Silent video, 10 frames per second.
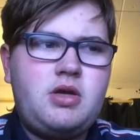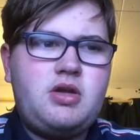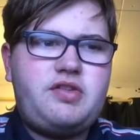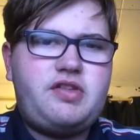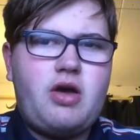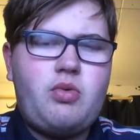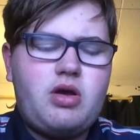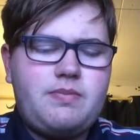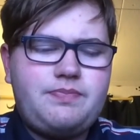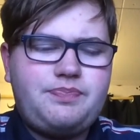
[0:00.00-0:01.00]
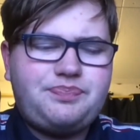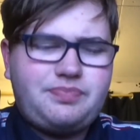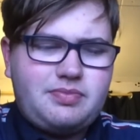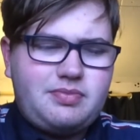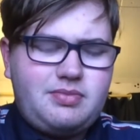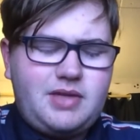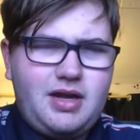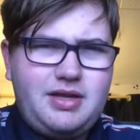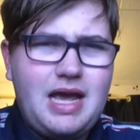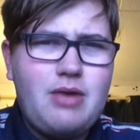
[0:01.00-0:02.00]
so um,
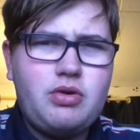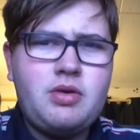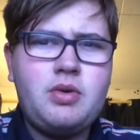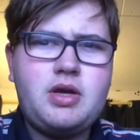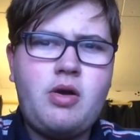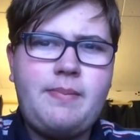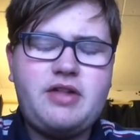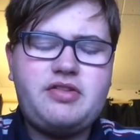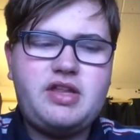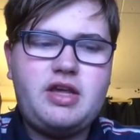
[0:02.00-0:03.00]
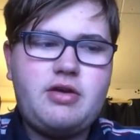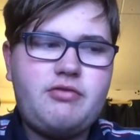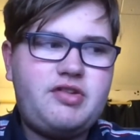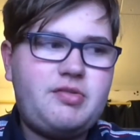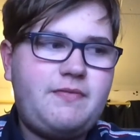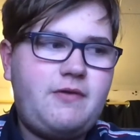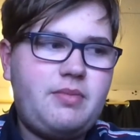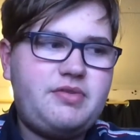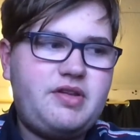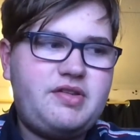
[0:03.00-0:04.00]
yeah, we're we're going back to the uh, recent
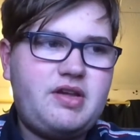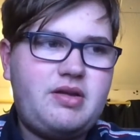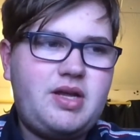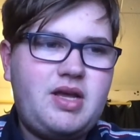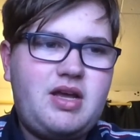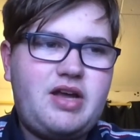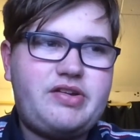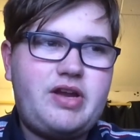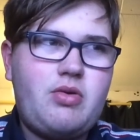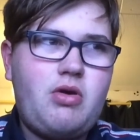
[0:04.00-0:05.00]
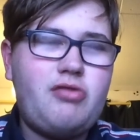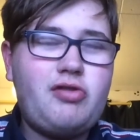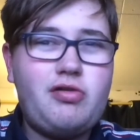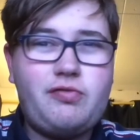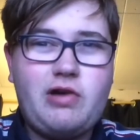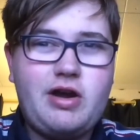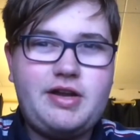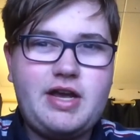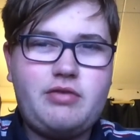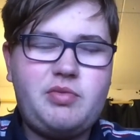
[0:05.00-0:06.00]
performances, and as you know, on on
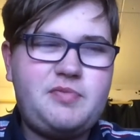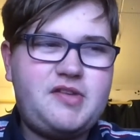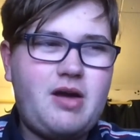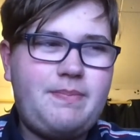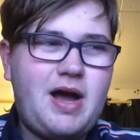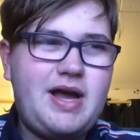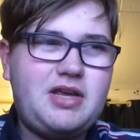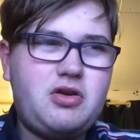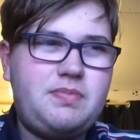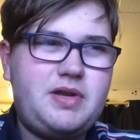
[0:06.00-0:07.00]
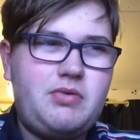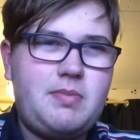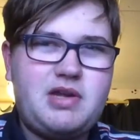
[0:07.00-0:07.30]
Friday, Grimsby Town Party Company were